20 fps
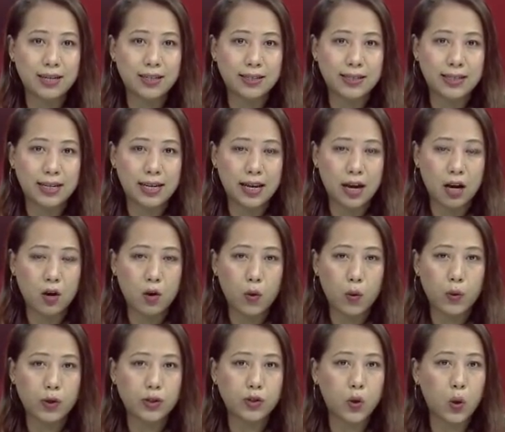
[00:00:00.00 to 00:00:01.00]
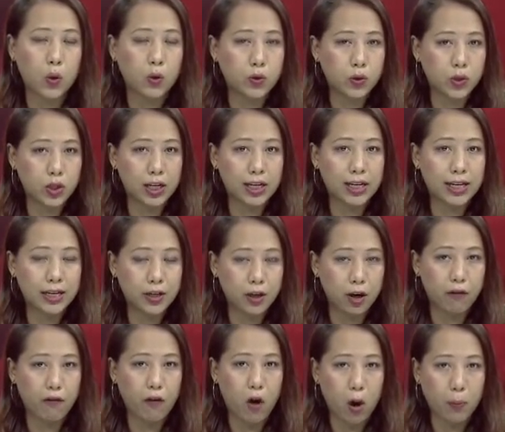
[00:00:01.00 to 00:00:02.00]
Zeliang, who is also the leader
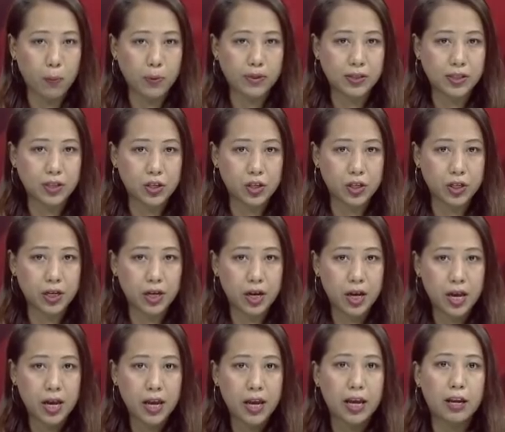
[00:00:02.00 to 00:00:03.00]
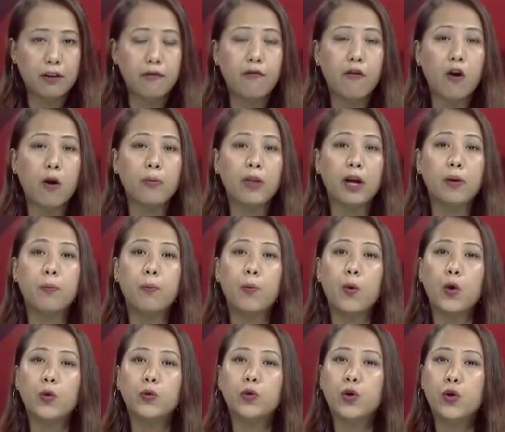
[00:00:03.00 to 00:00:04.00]
of opposition, informed that
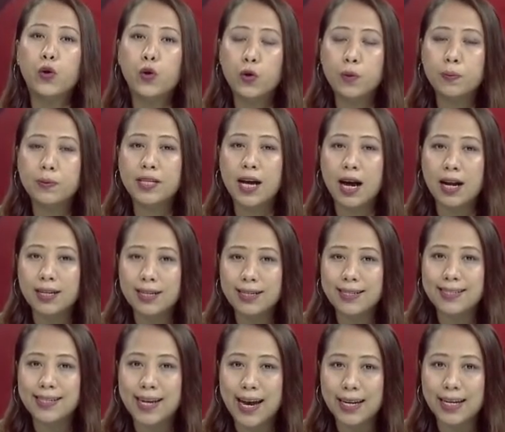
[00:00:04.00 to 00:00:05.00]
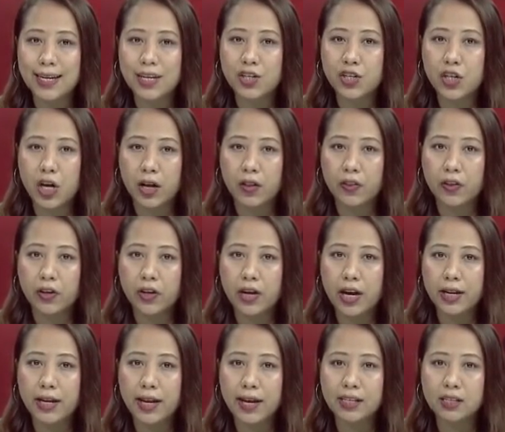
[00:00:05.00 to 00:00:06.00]
both groups understand each other
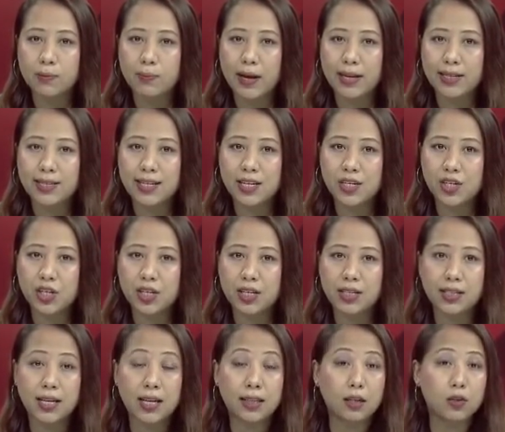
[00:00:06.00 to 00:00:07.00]
and the expectation is that the